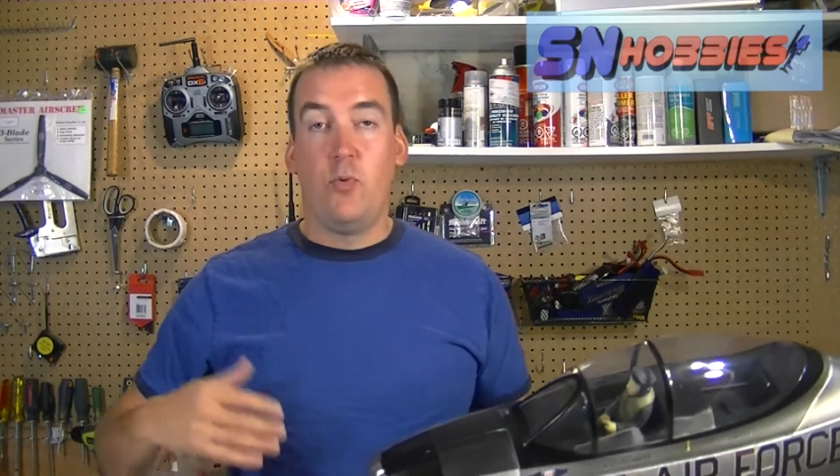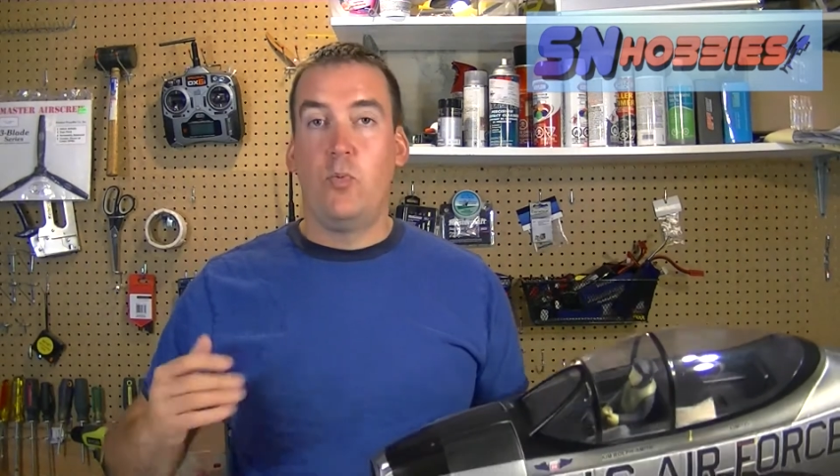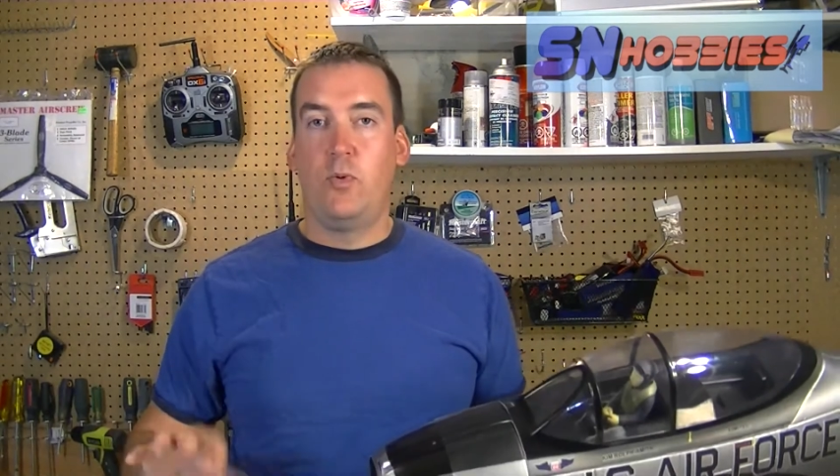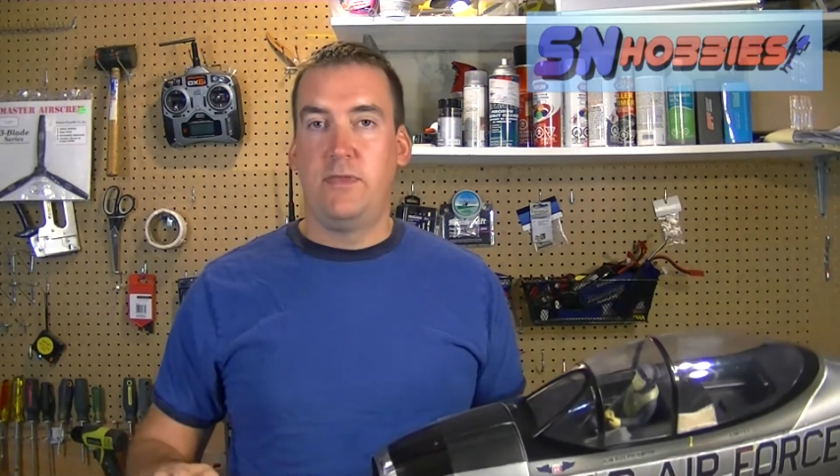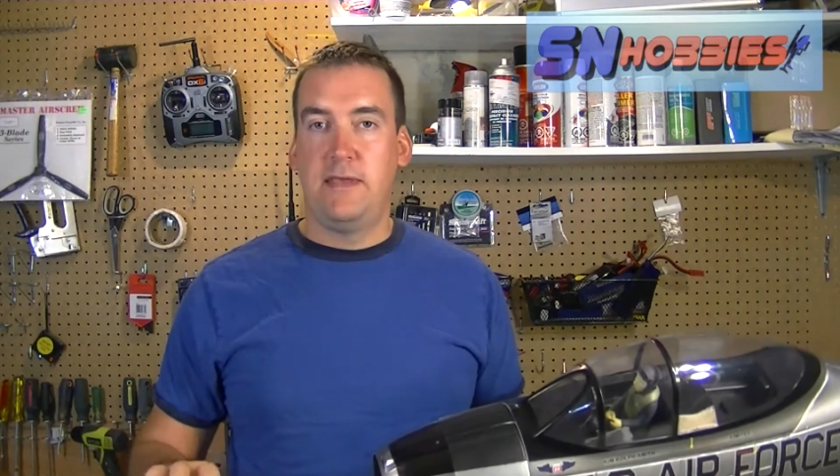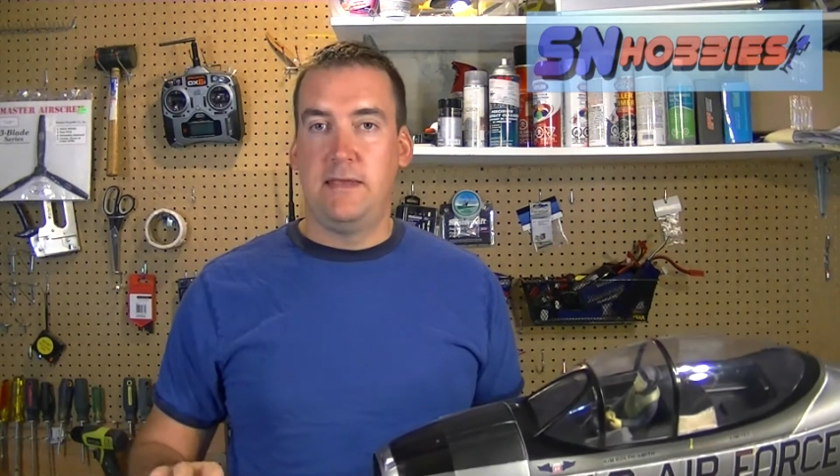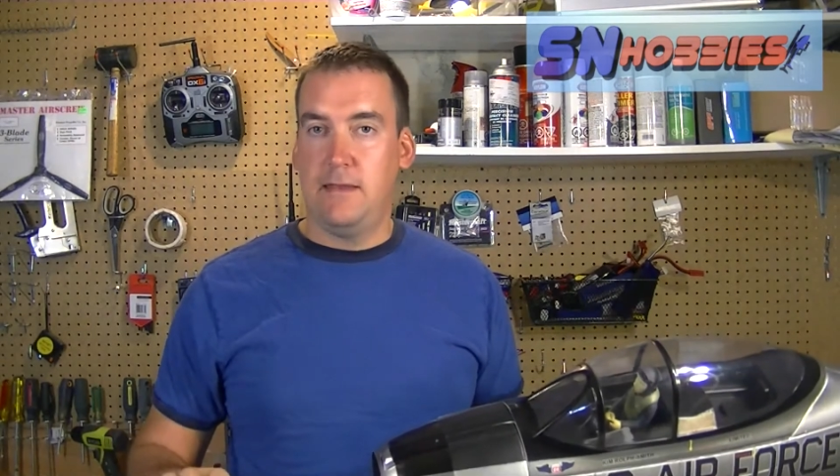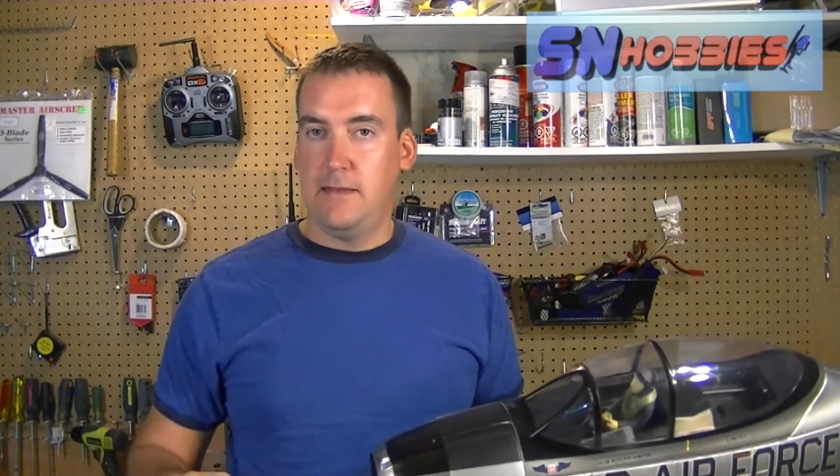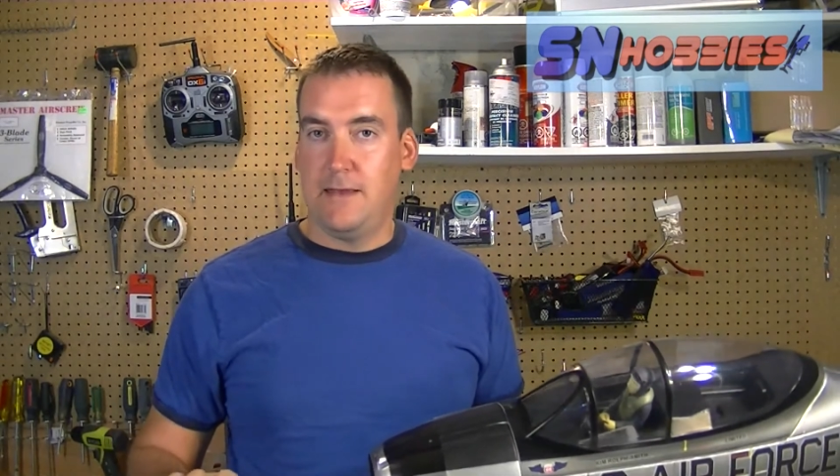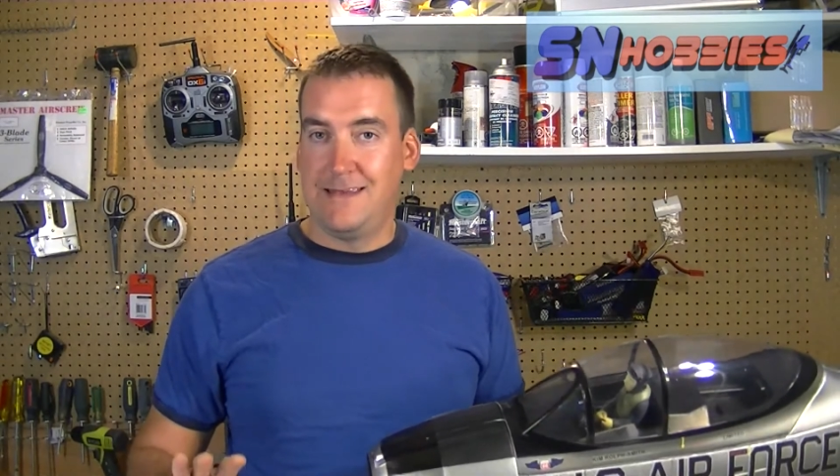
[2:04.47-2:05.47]

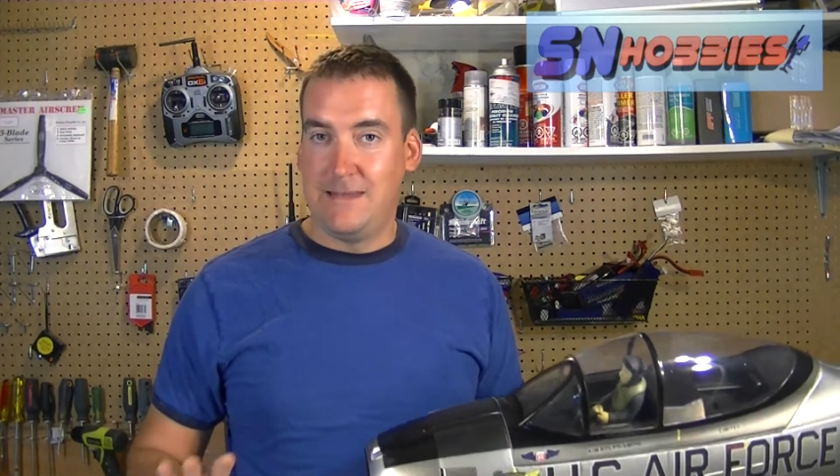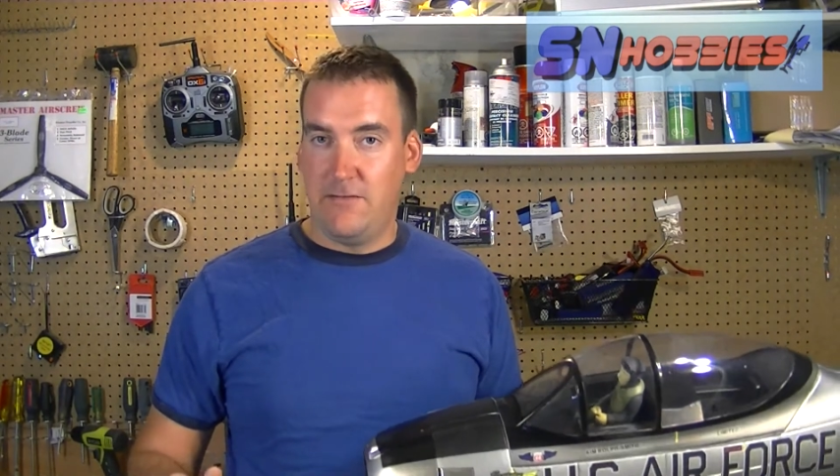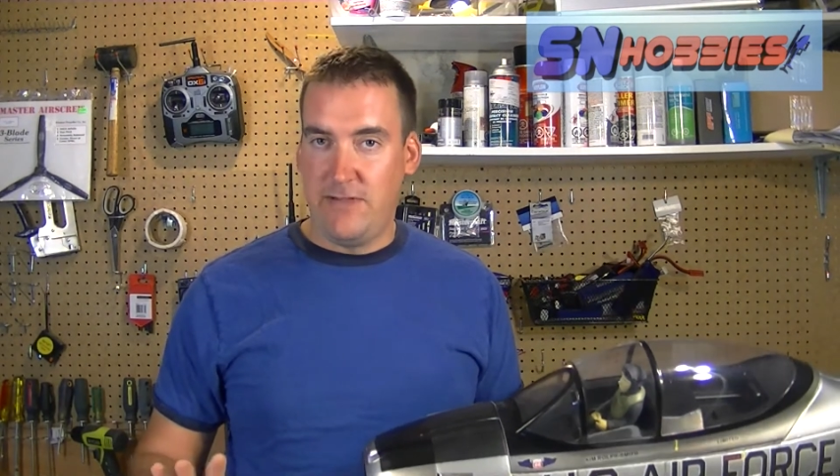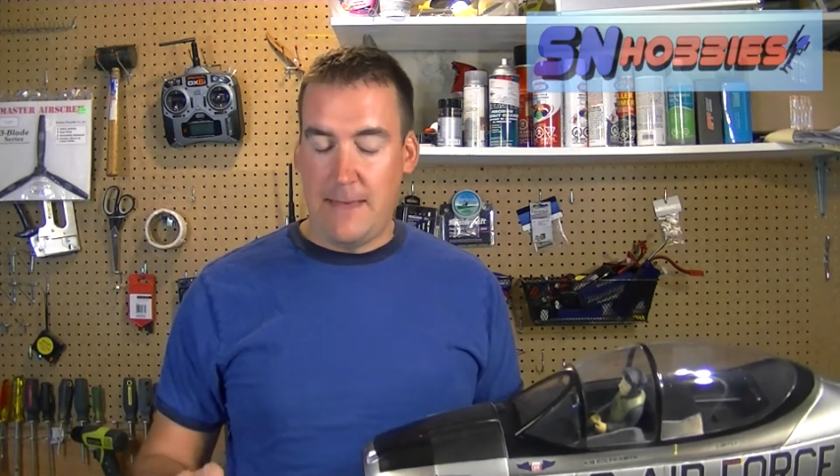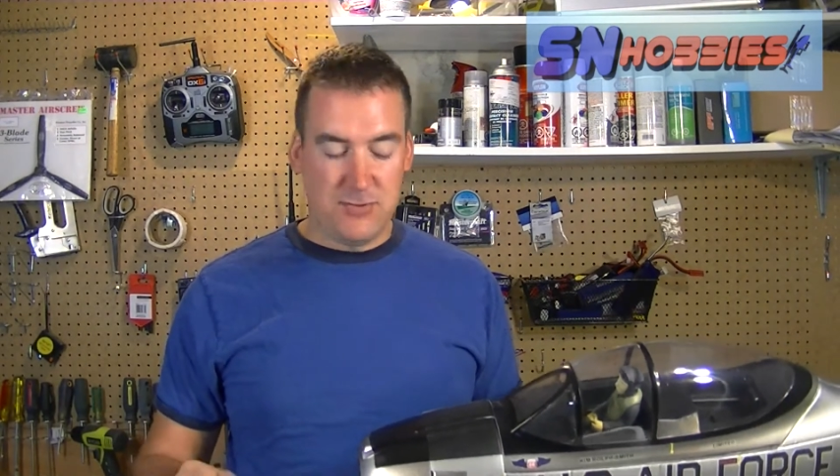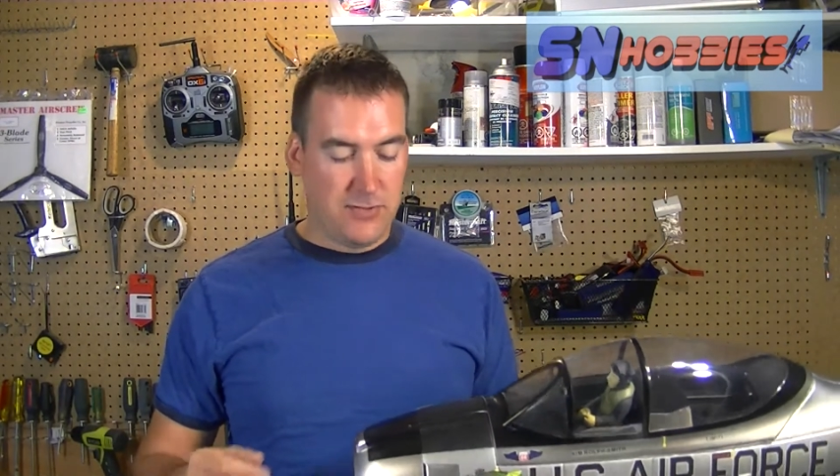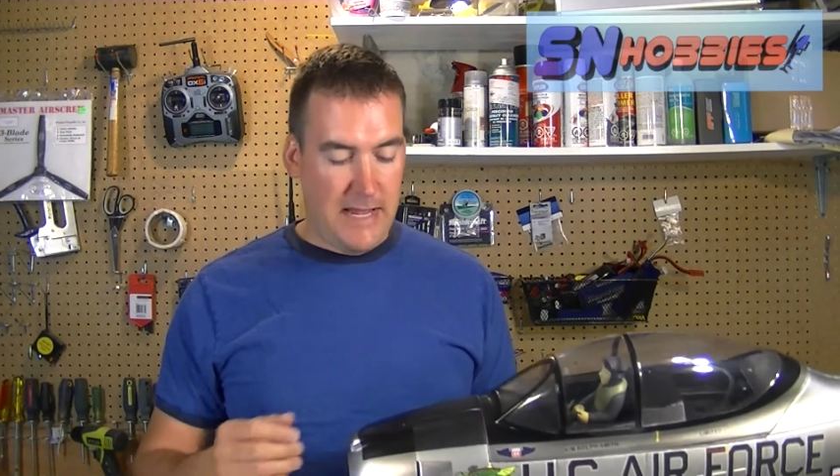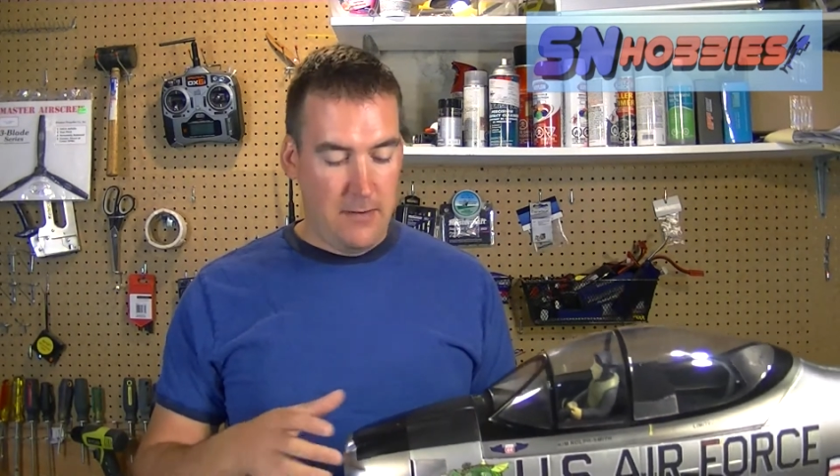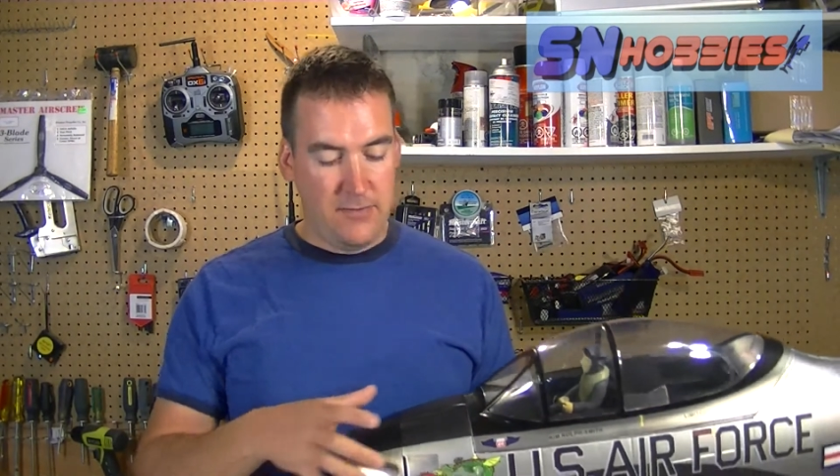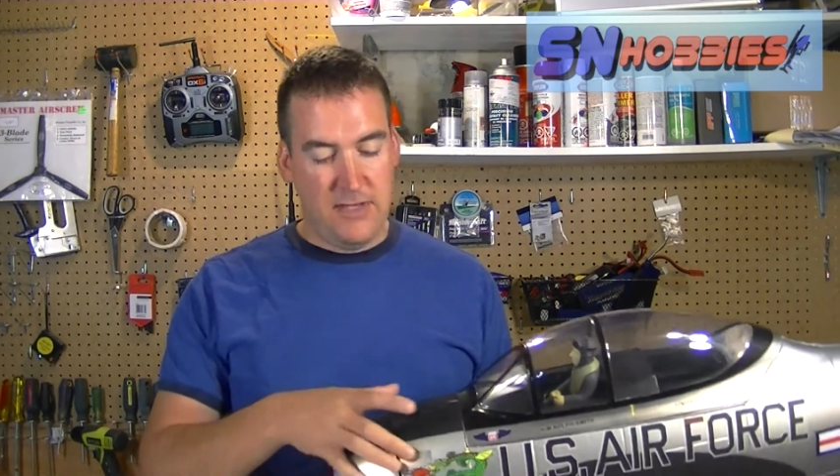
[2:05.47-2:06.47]
the flaps are down,